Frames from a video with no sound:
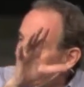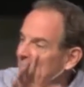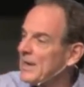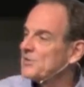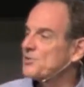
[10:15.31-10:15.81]

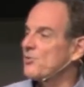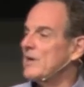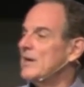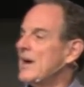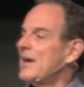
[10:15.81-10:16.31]

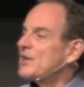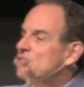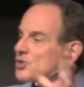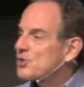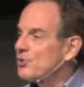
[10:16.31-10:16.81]
bigotry and
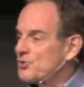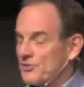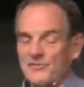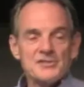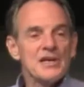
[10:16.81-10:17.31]

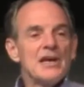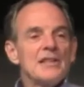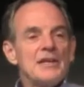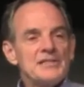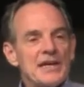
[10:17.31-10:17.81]
exclusiveness
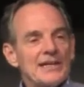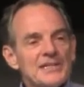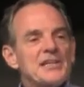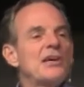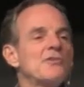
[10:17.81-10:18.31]
that he said,
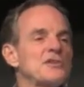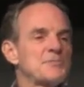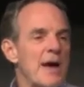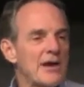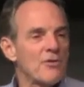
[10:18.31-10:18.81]
let's clear
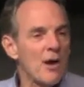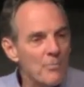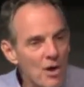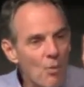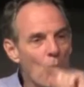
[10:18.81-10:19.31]
this matter
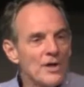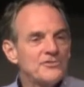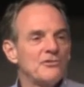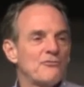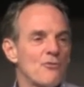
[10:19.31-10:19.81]
up
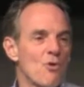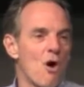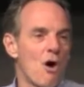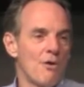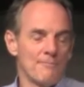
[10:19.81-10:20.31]
once and for
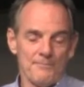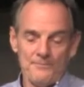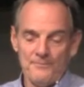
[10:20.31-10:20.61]
all.